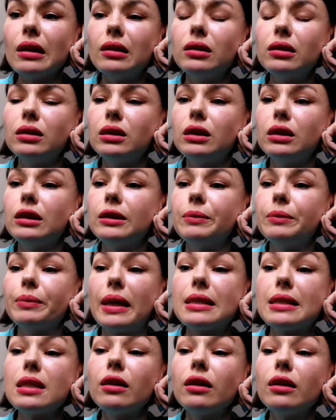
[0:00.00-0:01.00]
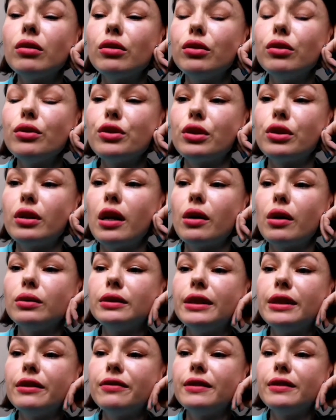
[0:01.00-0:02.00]
As a conclusion, I will
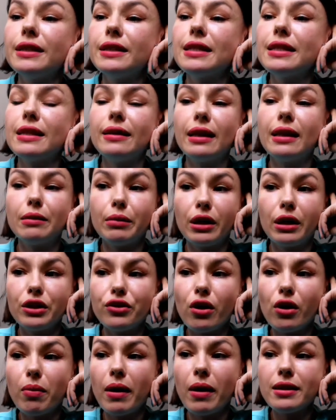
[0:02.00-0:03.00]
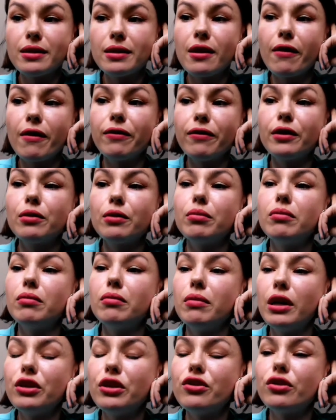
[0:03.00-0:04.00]
definitely say that my job has suffered
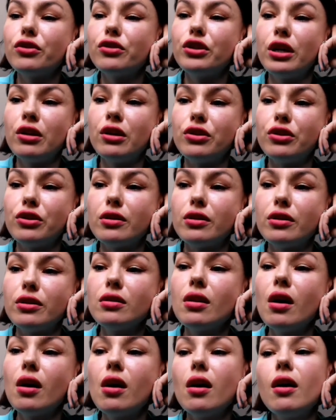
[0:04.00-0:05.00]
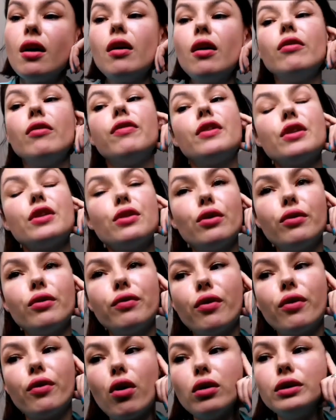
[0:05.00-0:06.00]
major changes. First of
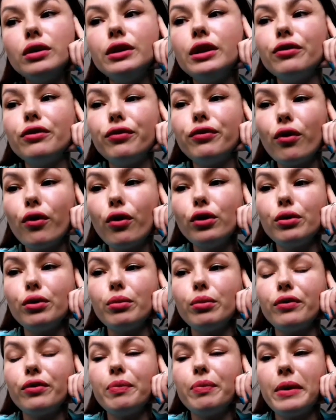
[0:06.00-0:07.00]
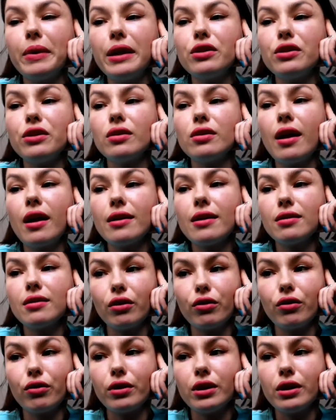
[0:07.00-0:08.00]
all, the volume of patients has
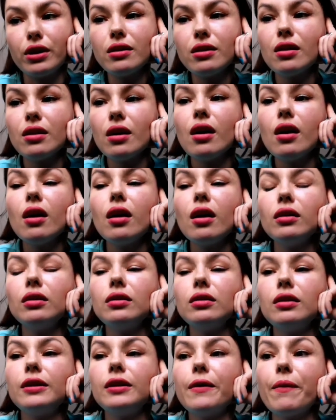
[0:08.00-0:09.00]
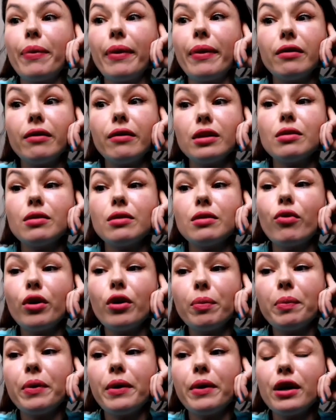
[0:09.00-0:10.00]
increased. There is
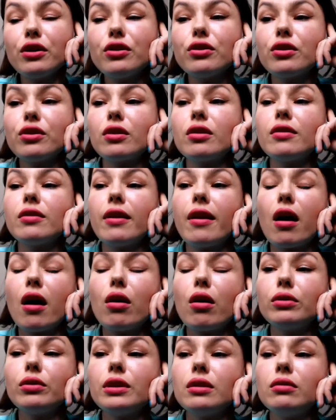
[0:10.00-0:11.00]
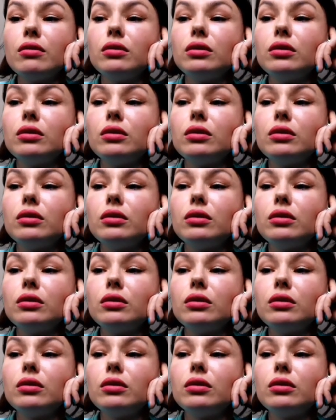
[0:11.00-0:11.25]
more pressure now in